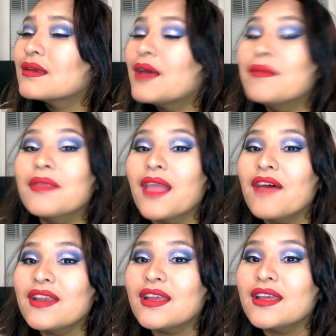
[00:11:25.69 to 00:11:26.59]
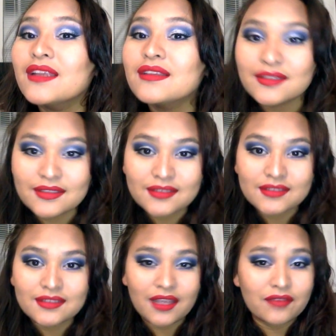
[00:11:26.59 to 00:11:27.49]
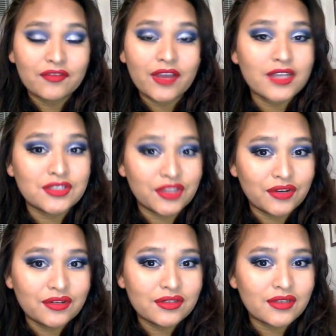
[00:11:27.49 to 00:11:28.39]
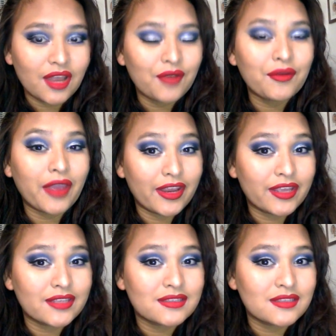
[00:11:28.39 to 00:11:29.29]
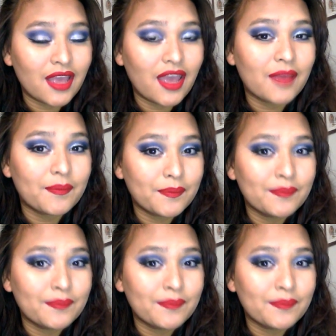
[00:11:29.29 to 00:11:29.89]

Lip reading: I'm loving it. And if you guys don't, I don't care, because I